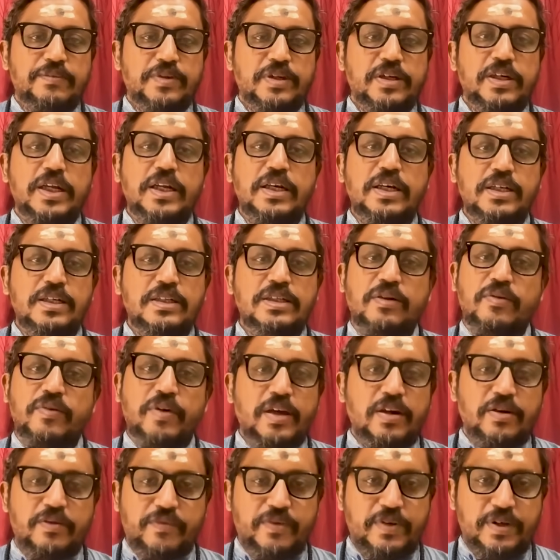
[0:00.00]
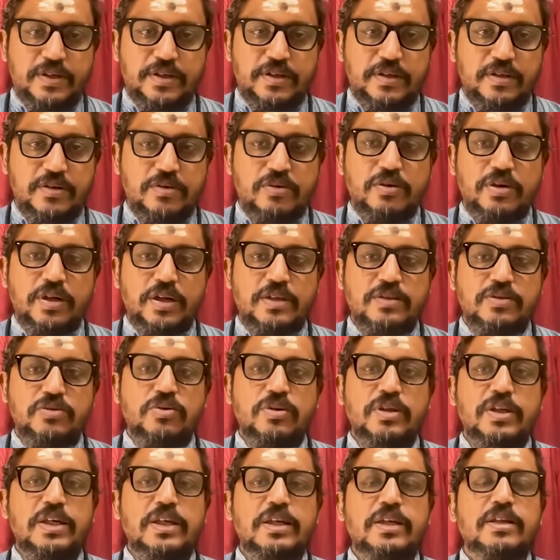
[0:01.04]
the deity is aware of it. Okay,
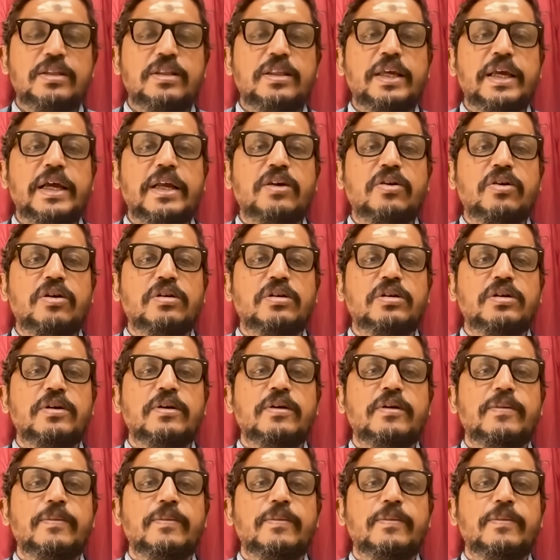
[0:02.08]
so they are not.